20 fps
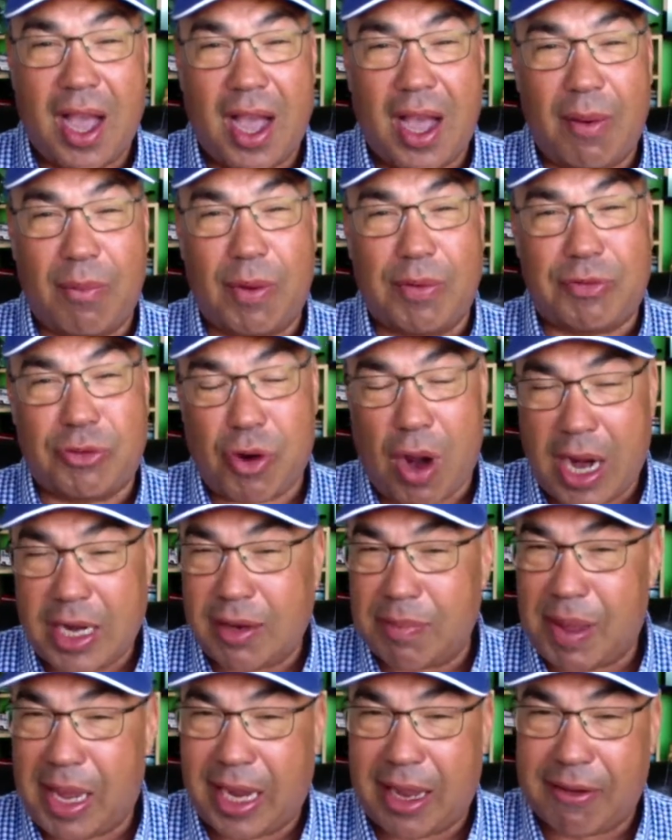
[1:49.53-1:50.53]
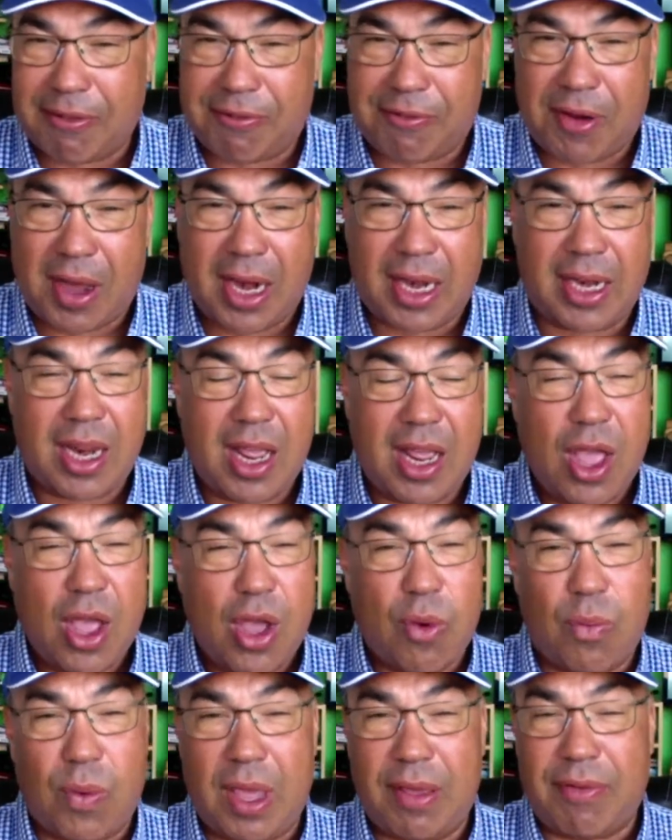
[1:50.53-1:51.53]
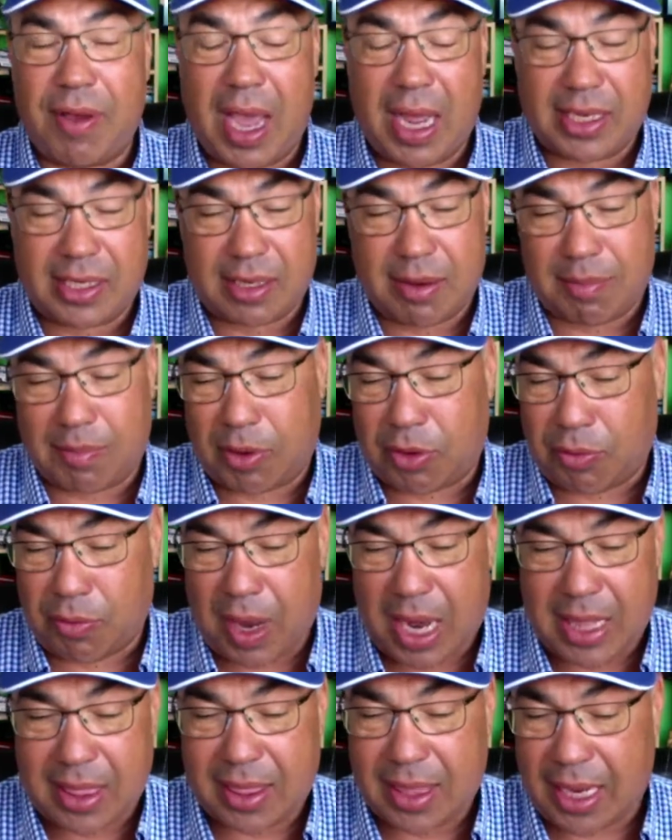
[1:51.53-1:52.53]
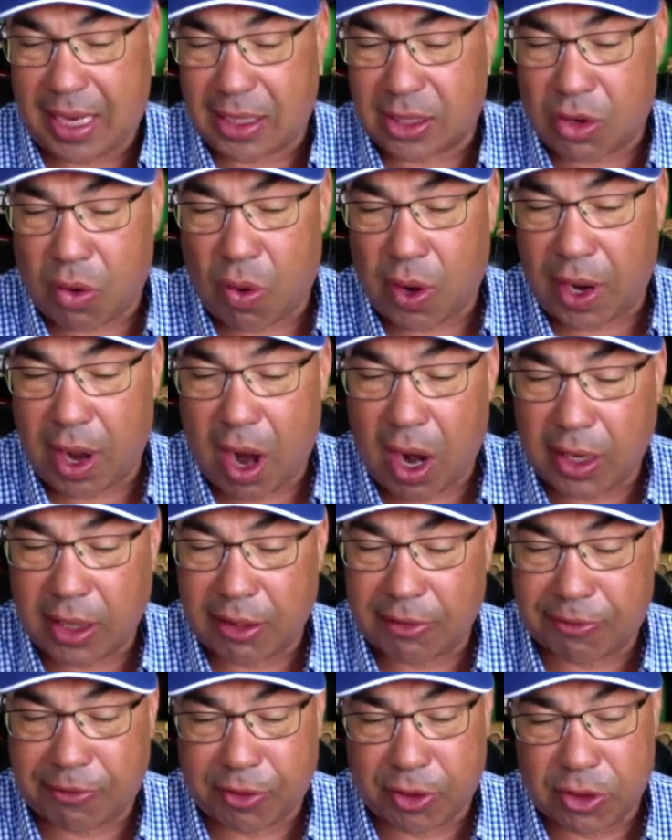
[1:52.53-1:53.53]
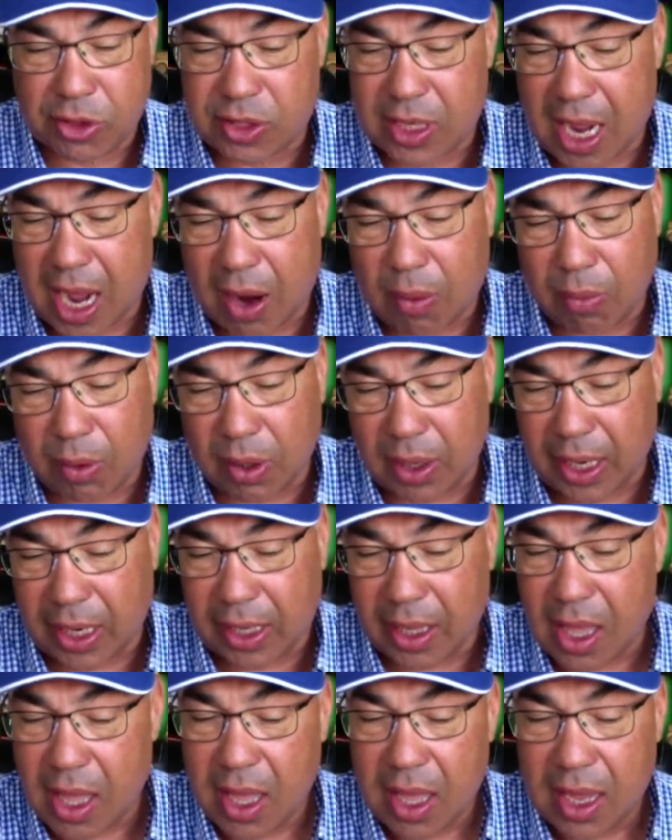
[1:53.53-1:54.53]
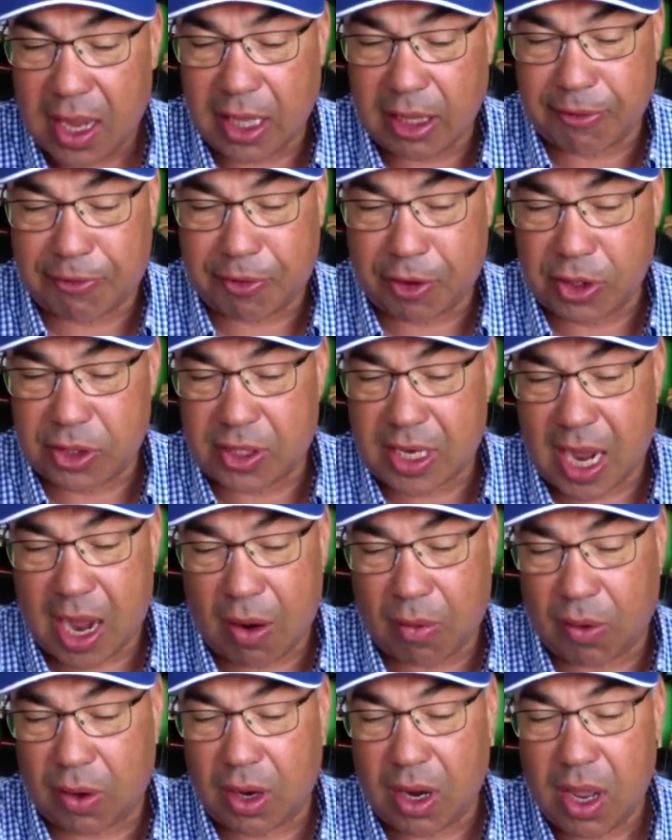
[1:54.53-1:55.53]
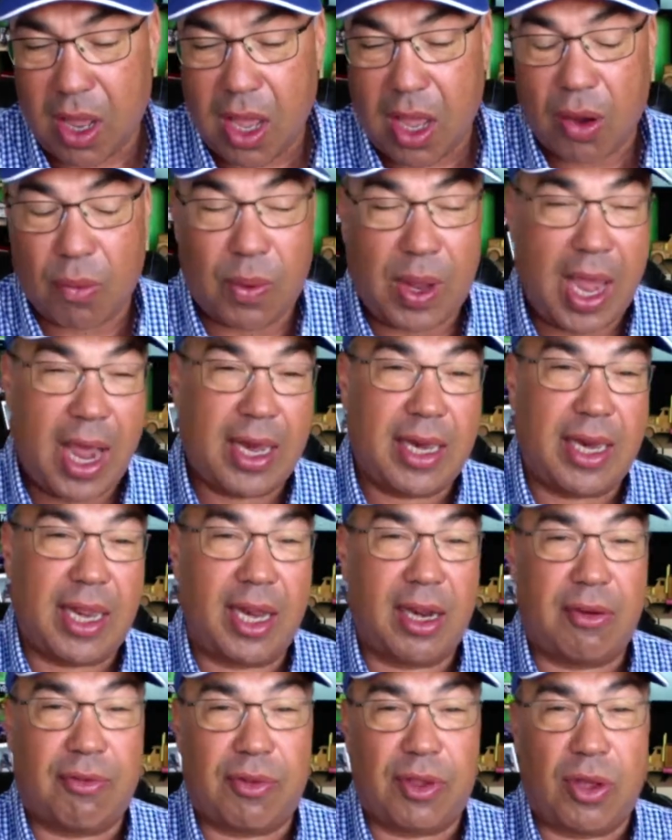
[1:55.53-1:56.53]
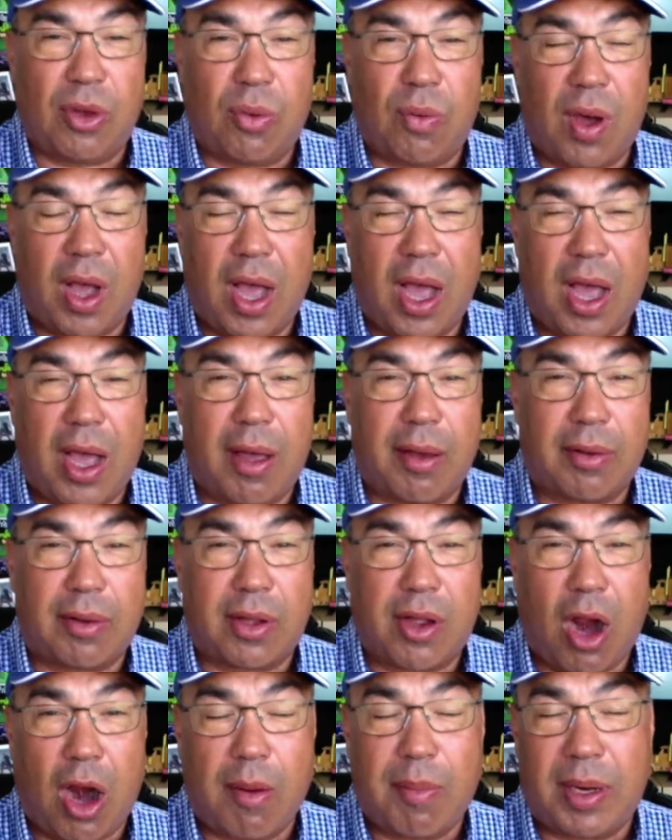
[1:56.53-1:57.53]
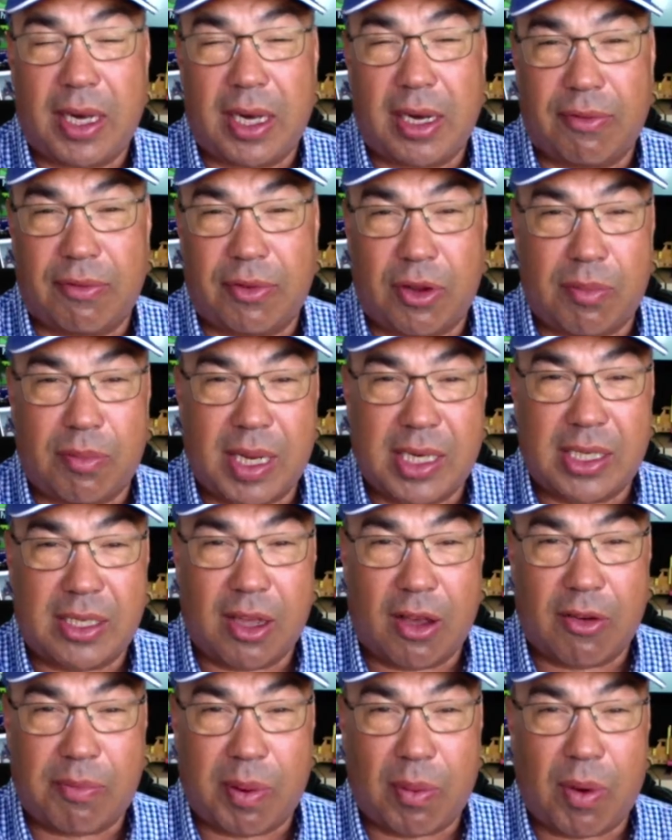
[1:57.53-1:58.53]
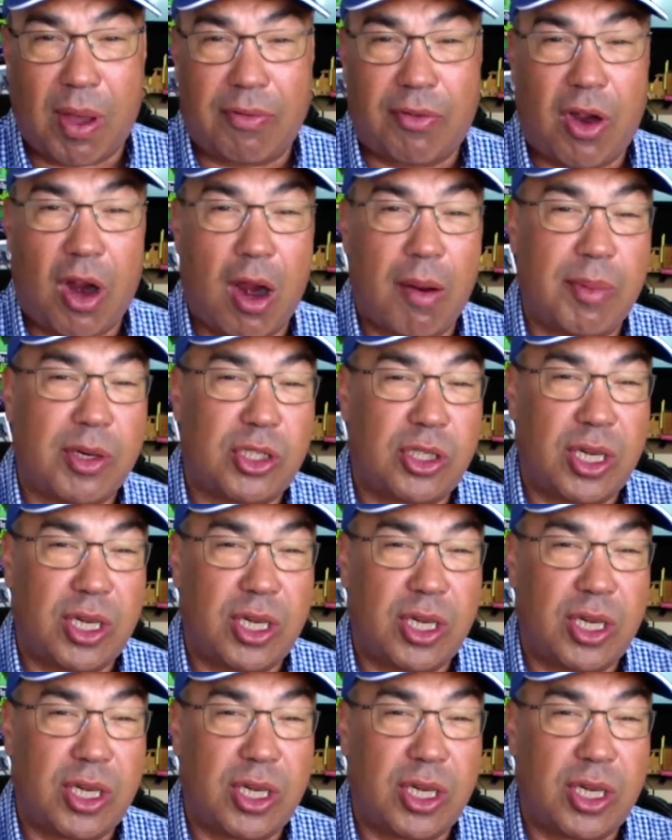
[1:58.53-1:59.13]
We've tried to make it fun. We've had some great things going on in the first hour. Like in the first hour, we had an interview. Carmen interviewed myself, my wife Carmen.